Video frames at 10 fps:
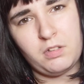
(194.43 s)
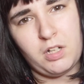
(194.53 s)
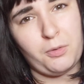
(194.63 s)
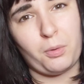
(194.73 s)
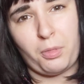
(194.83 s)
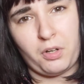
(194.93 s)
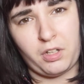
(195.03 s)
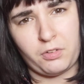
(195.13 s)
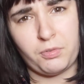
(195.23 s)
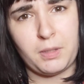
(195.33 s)

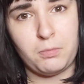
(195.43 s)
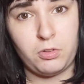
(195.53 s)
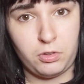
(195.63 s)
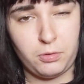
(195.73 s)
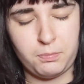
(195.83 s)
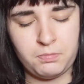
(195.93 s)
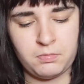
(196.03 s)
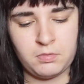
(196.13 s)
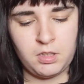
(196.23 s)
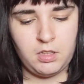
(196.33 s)
unorthodox for them to do.
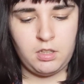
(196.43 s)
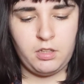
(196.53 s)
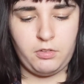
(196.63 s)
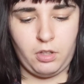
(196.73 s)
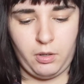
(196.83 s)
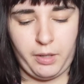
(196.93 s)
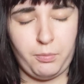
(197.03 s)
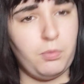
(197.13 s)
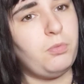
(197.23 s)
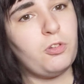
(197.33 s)
So I
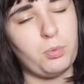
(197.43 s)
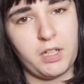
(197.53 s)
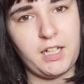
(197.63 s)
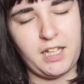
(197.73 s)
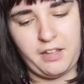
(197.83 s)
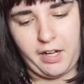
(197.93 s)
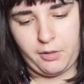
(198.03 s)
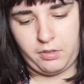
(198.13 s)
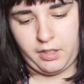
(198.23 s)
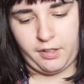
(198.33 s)
just wanted to get that
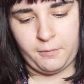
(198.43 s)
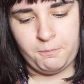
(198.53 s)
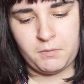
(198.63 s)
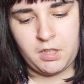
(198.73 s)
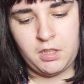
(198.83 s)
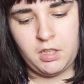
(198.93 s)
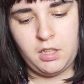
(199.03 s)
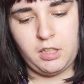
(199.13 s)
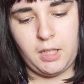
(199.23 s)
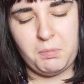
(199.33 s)
out there.
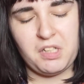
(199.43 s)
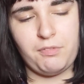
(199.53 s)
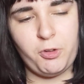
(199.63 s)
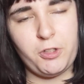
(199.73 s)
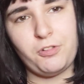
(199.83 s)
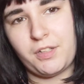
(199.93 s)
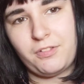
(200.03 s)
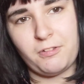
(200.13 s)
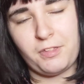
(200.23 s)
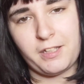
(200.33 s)
The other
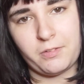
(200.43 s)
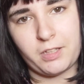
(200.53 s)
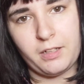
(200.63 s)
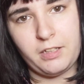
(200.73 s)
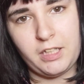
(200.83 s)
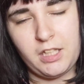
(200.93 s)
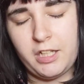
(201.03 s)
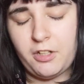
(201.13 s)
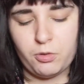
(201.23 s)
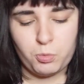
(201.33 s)
interesting thing is that Yankee
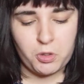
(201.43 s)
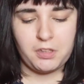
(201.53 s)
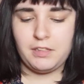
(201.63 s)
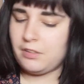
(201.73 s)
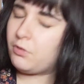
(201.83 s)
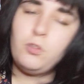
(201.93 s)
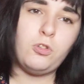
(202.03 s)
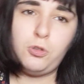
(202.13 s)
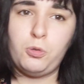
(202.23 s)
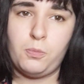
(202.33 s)
Candle really doesn't
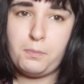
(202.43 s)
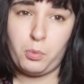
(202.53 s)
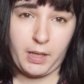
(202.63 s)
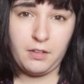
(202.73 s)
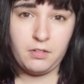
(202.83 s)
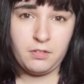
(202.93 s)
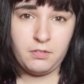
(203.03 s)
do bread